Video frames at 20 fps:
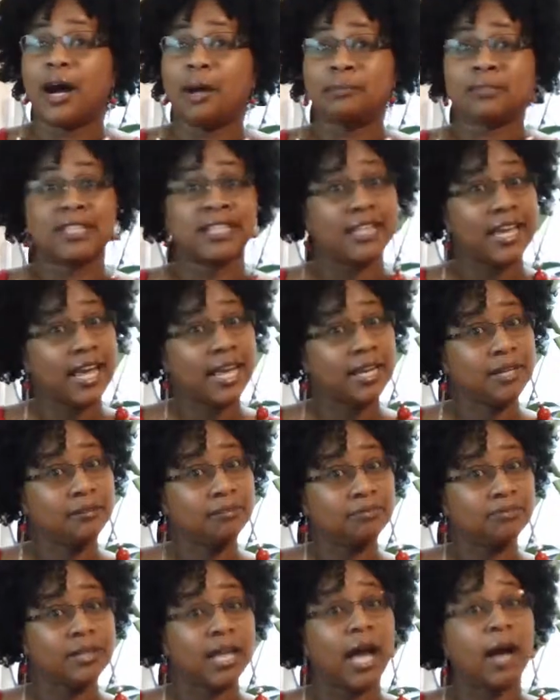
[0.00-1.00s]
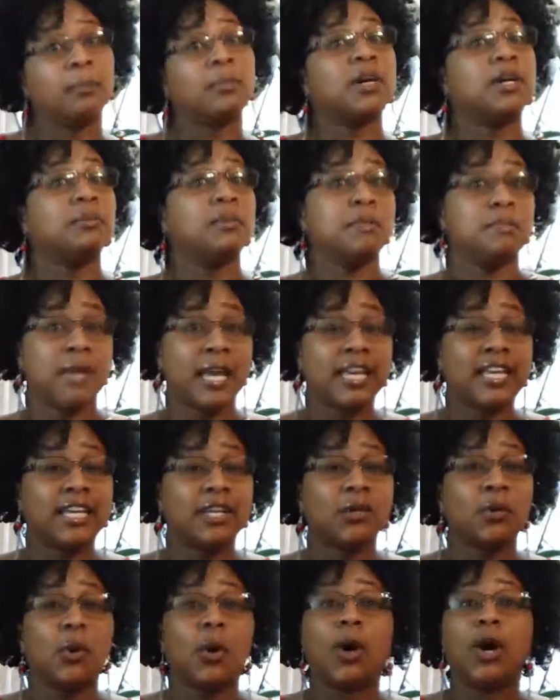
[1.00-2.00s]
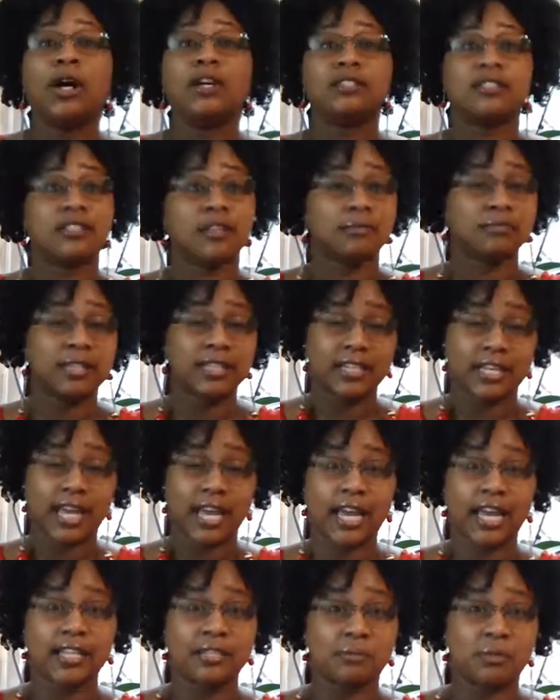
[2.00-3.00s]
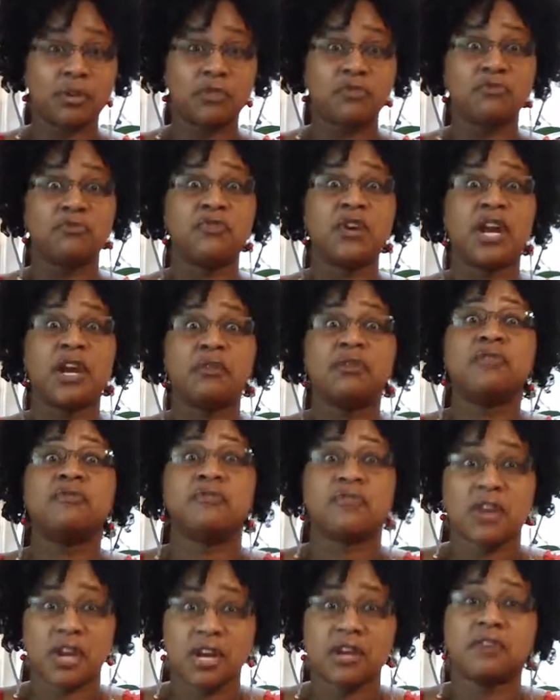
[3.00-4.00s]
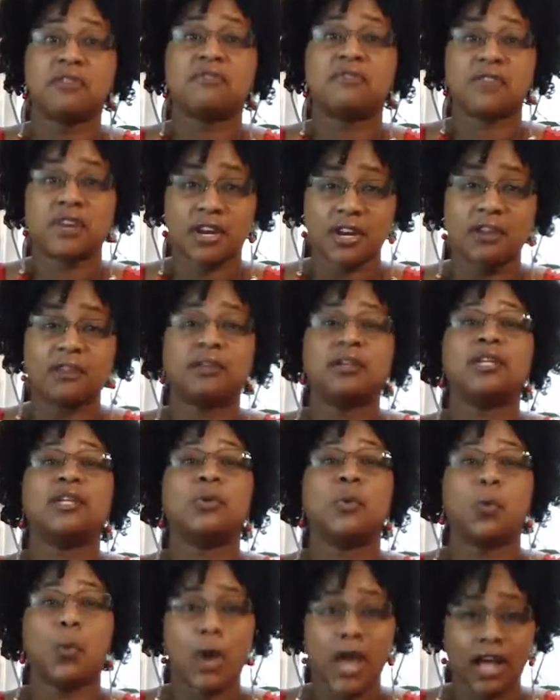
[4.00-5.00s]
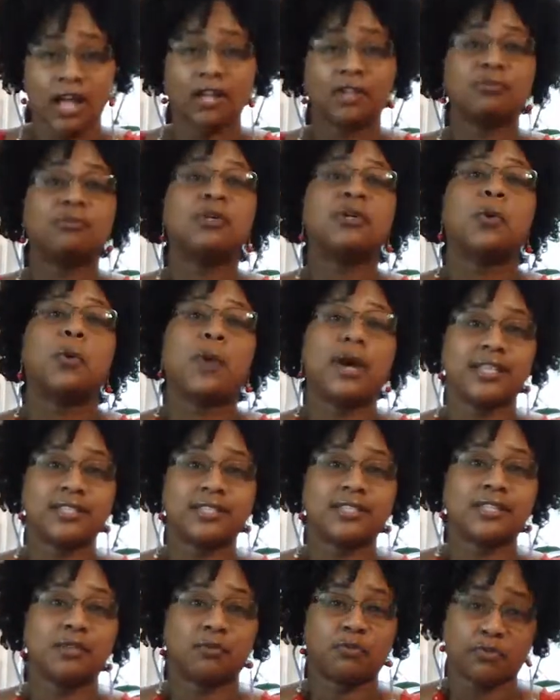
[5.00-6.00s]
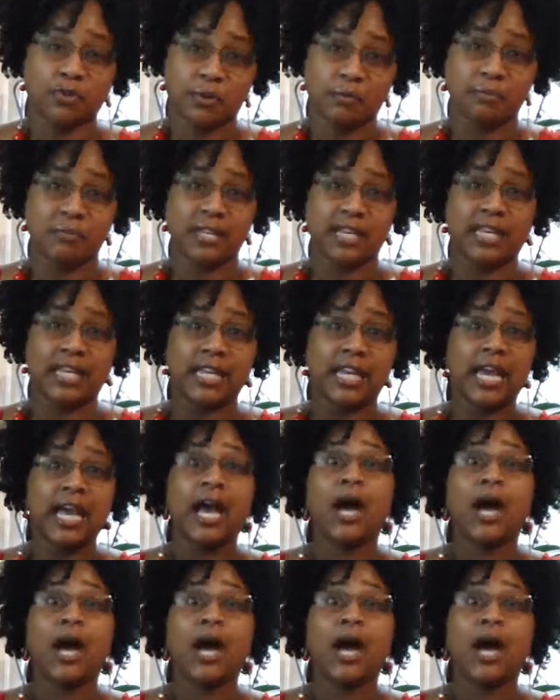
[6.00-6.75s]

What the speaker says: Today, I'm going to be making something that has been very well requested from me